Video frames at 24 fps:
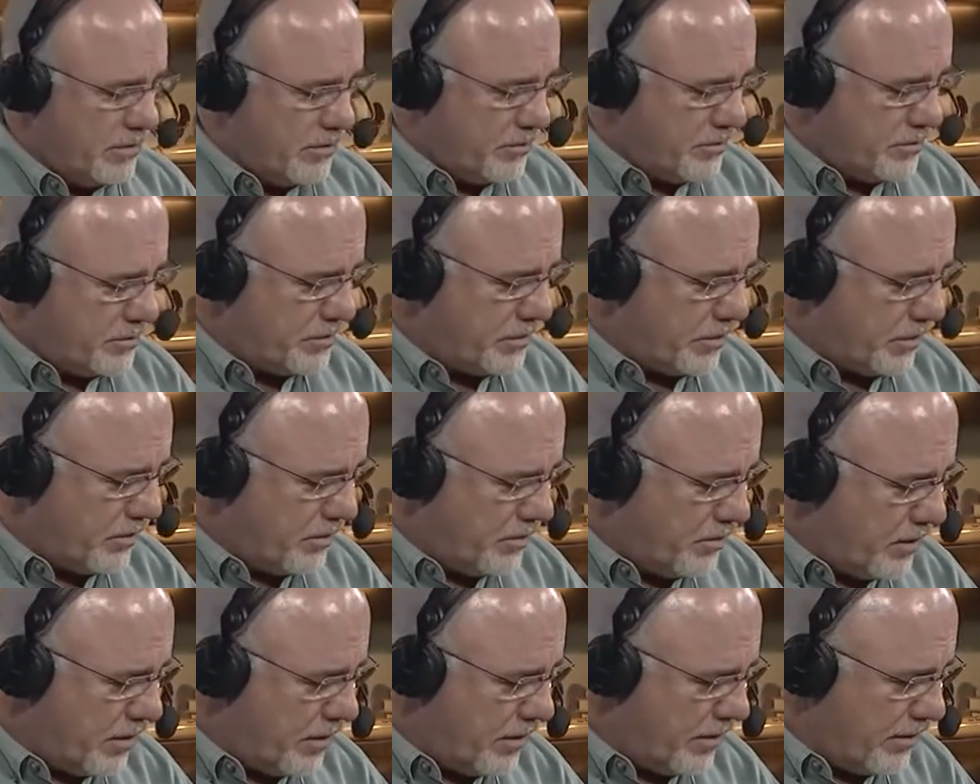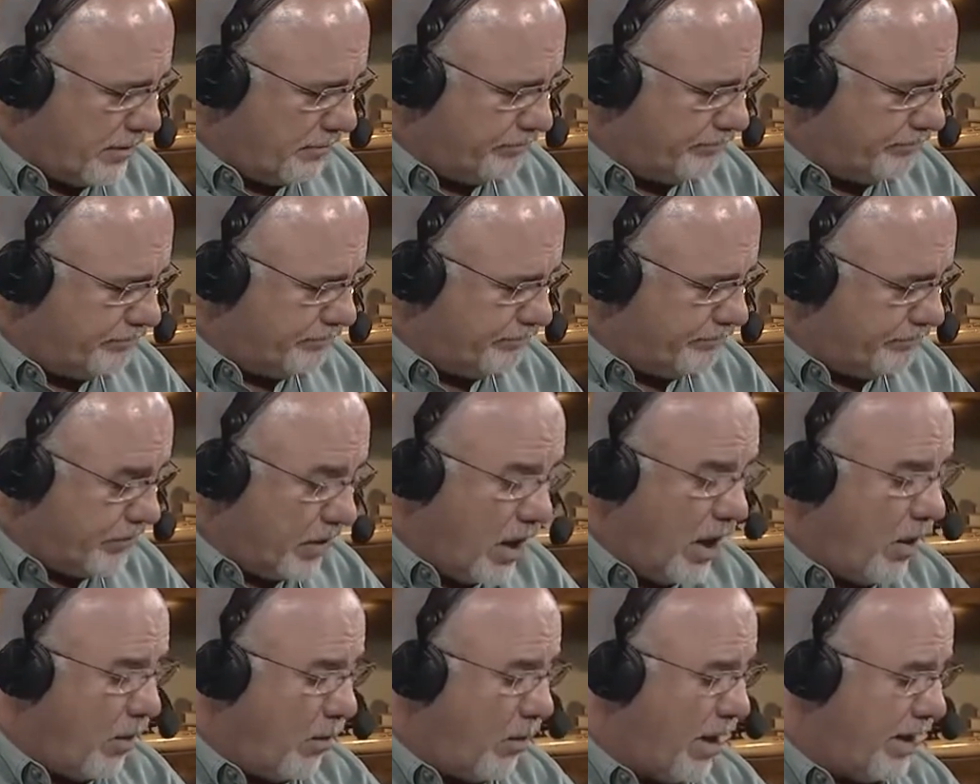So,
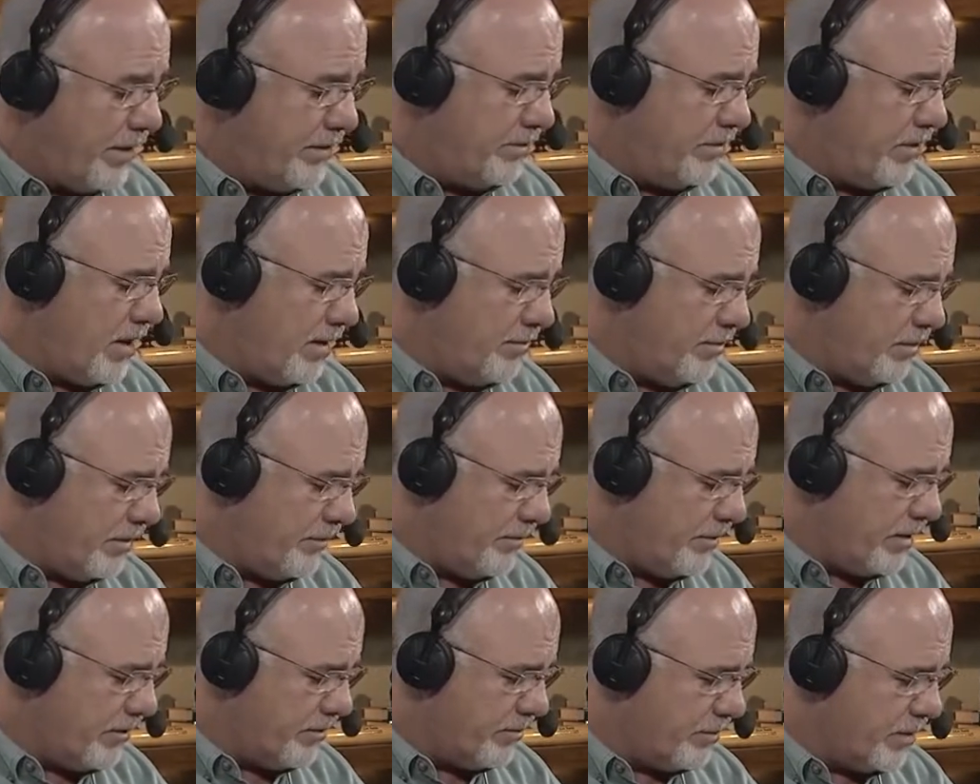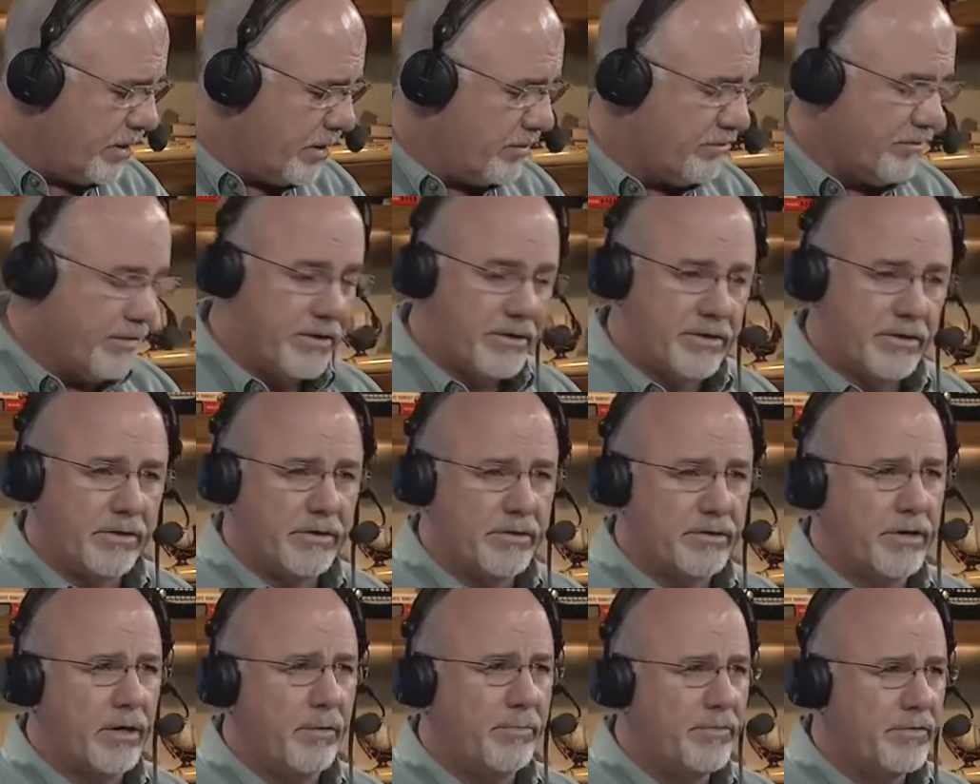no, I do not believe government intervention
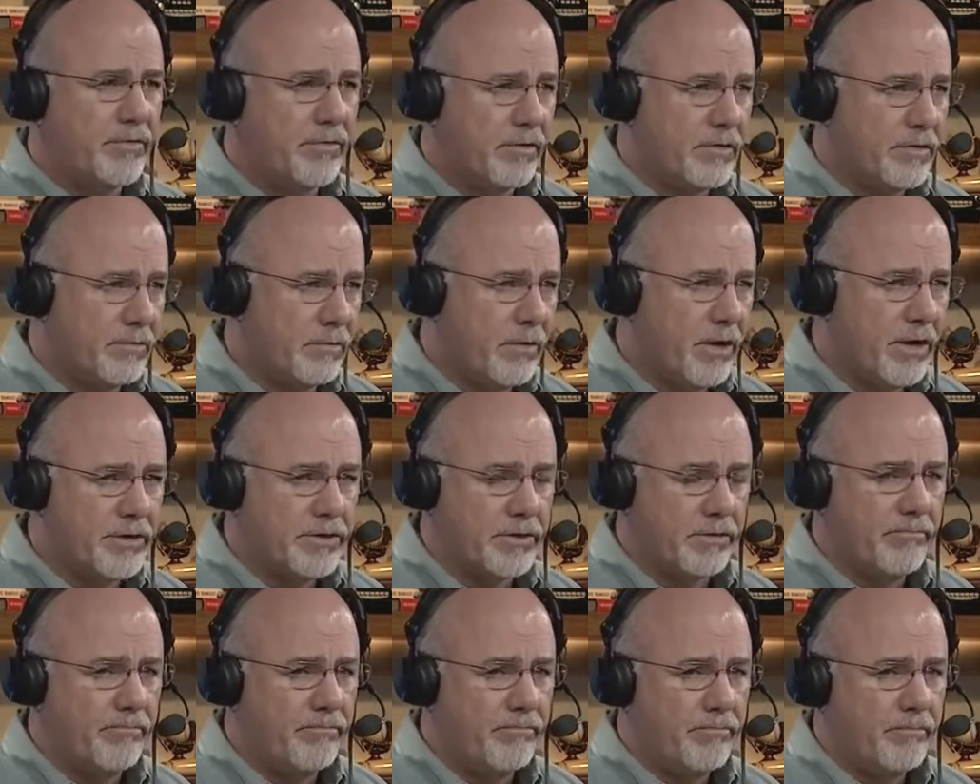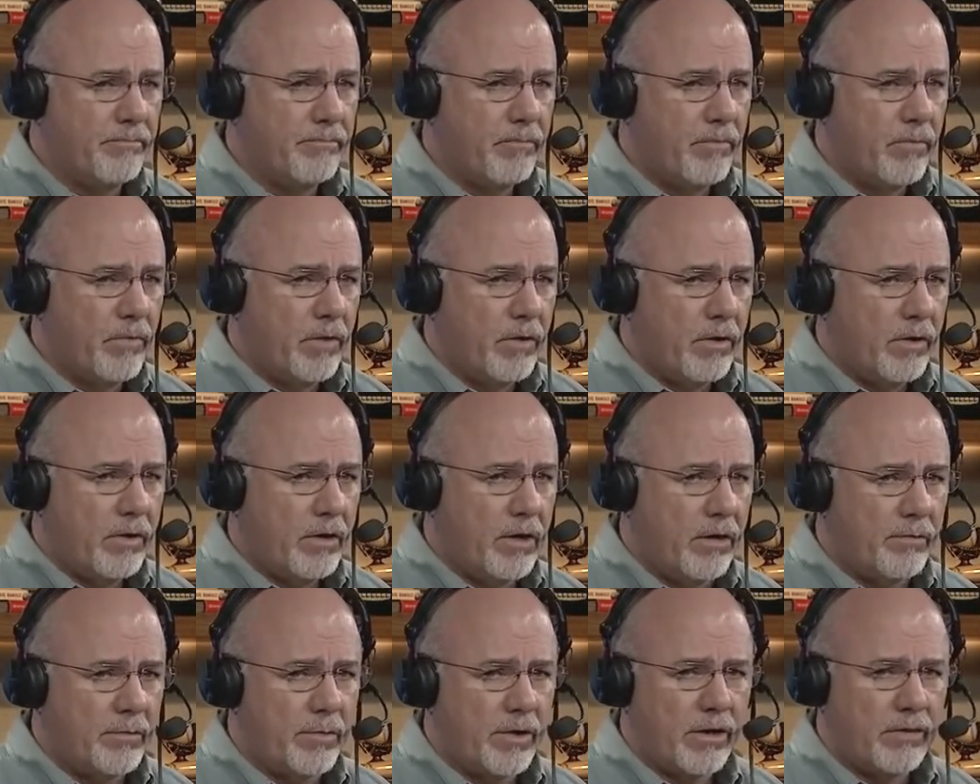has helped the situation.
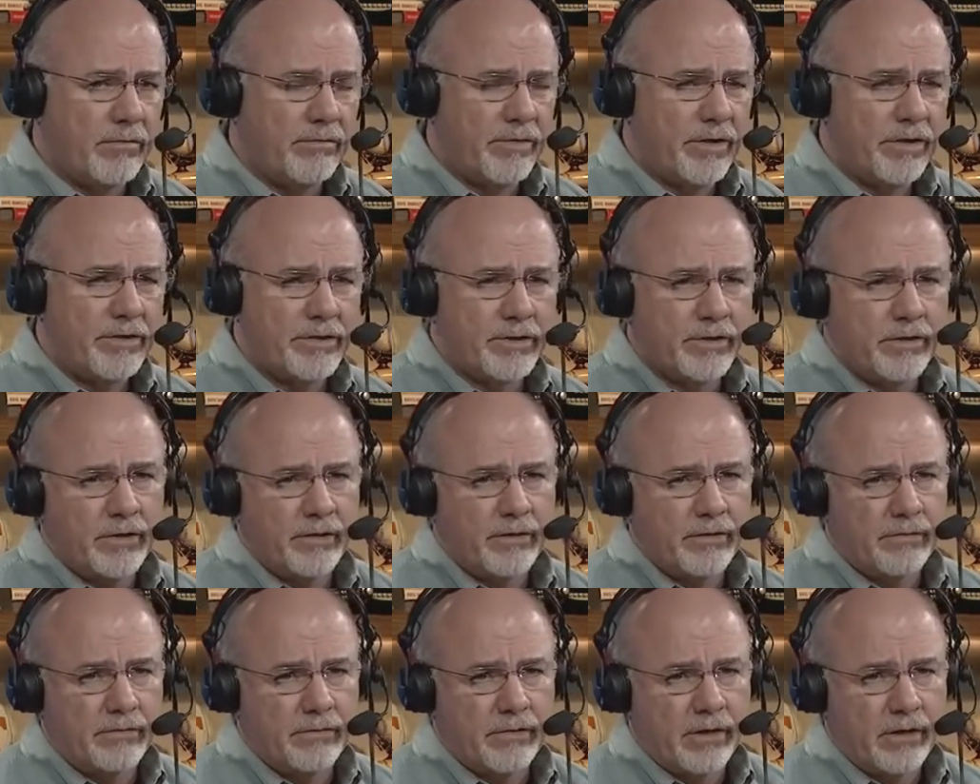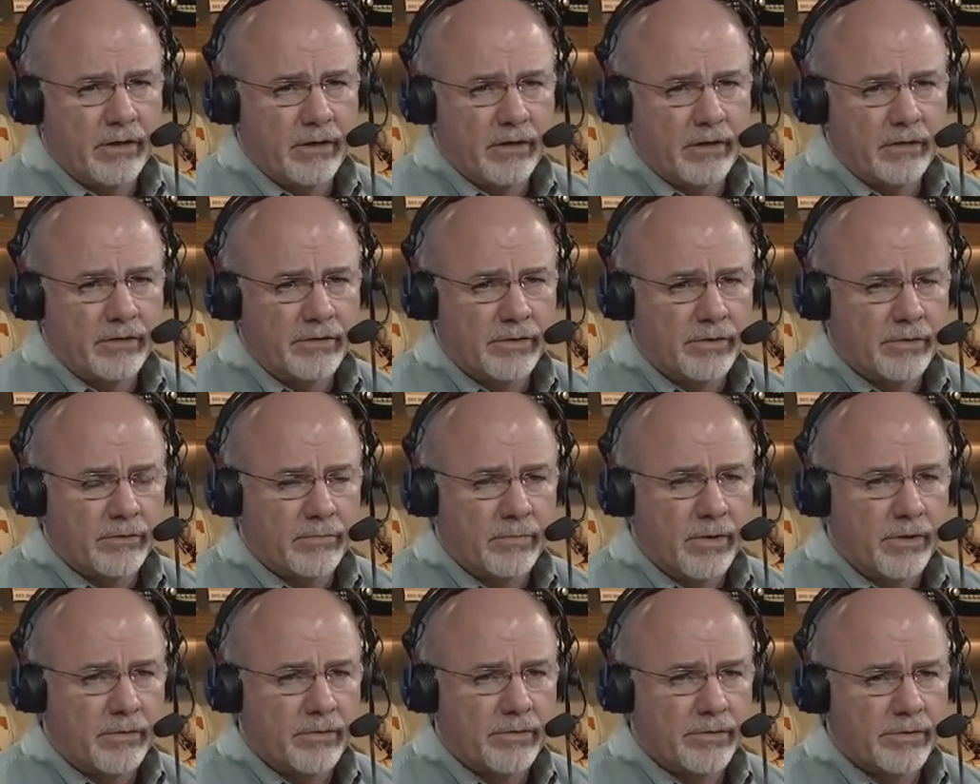Government intervention in General
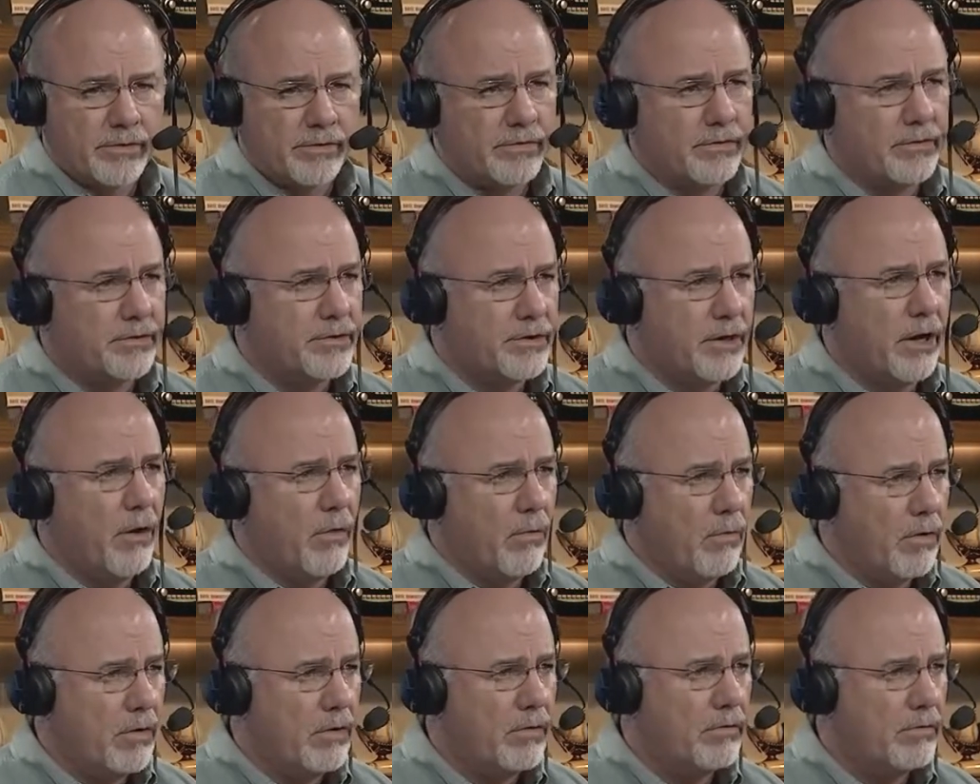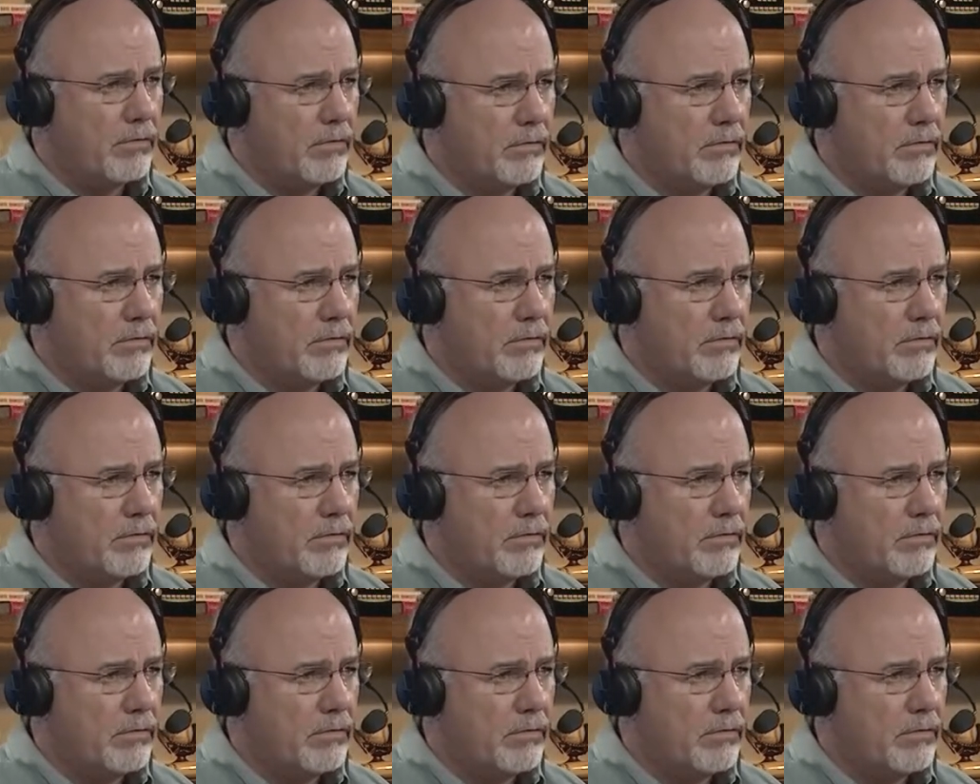Motors is a joke.